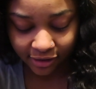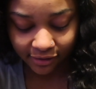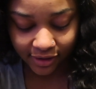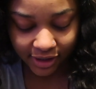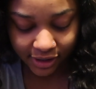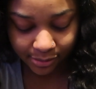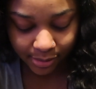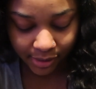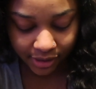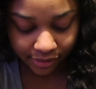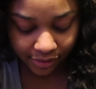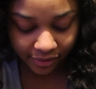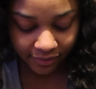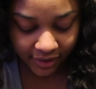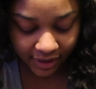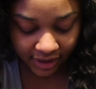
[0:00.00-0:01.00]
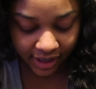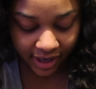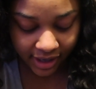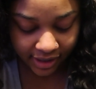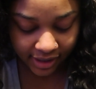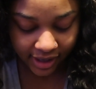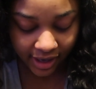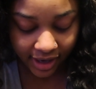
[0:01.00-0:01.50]
Greensboro, North
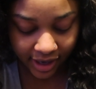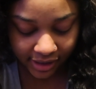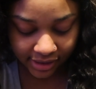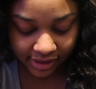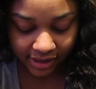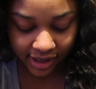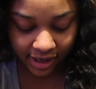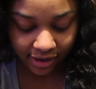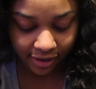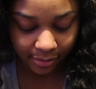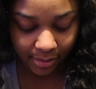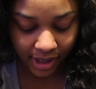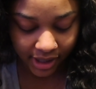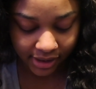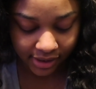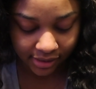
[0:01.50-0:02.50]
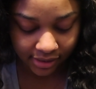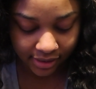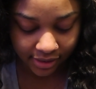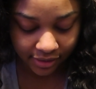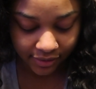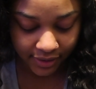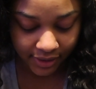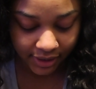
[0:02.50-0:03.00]
Carolina, and actually got her bachelor's
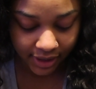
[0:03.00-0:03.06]
degree.